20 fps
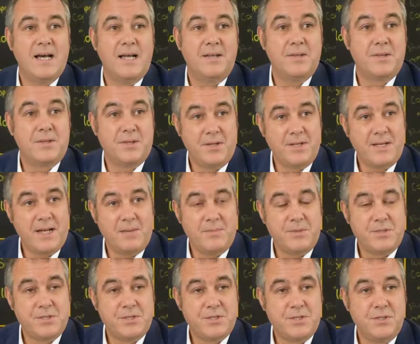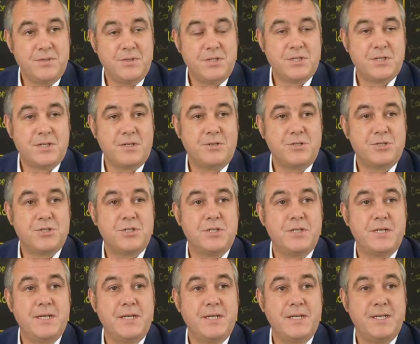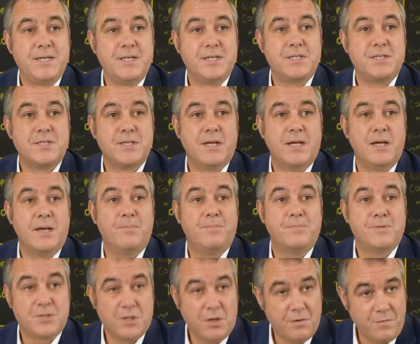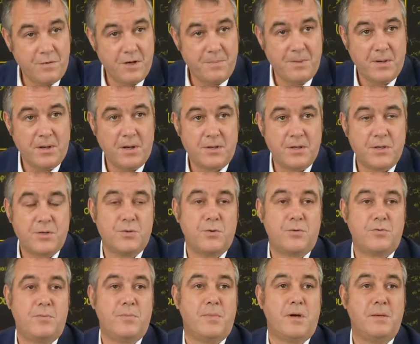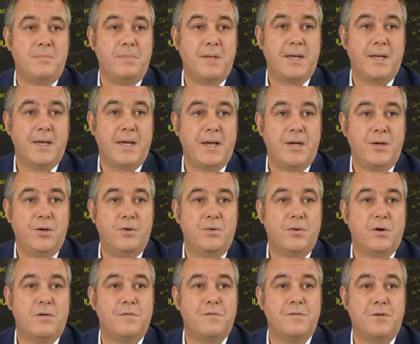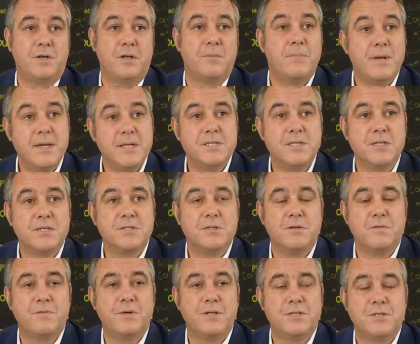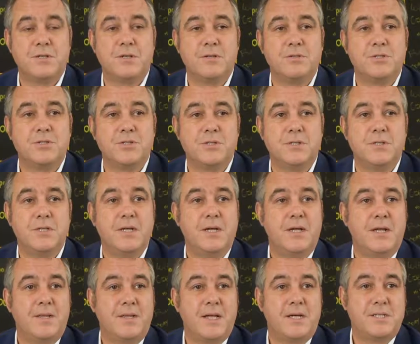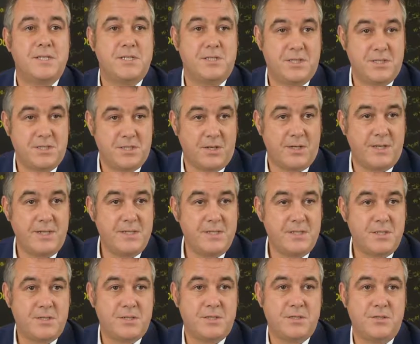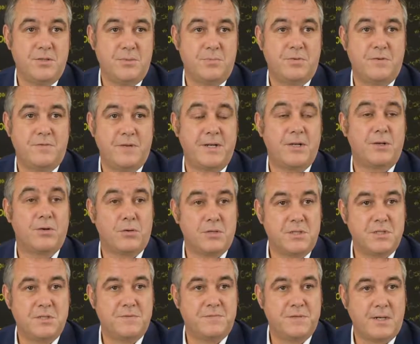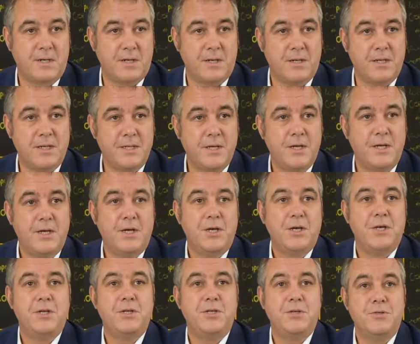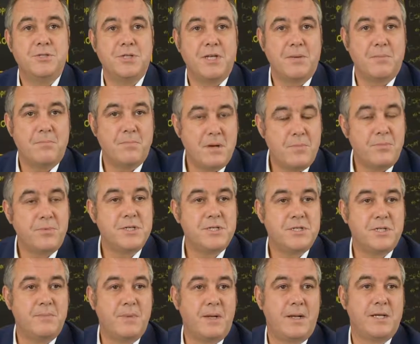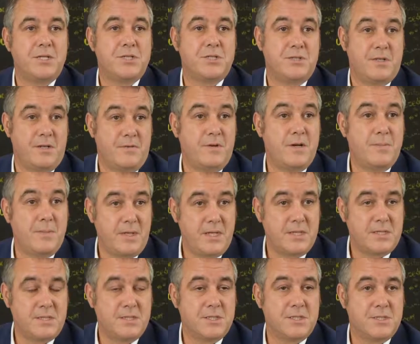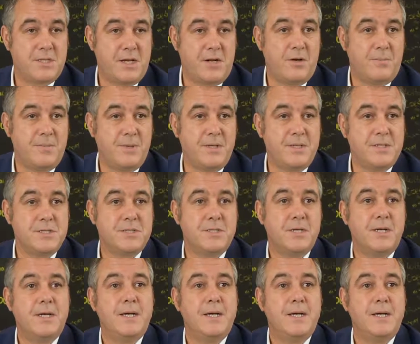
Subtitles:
And the third element to the solution is a software partner called Remind Me Care, who offer an amazing software solution that is designed to prevent cognitive decline using memory stimulation and reminiscence therapies,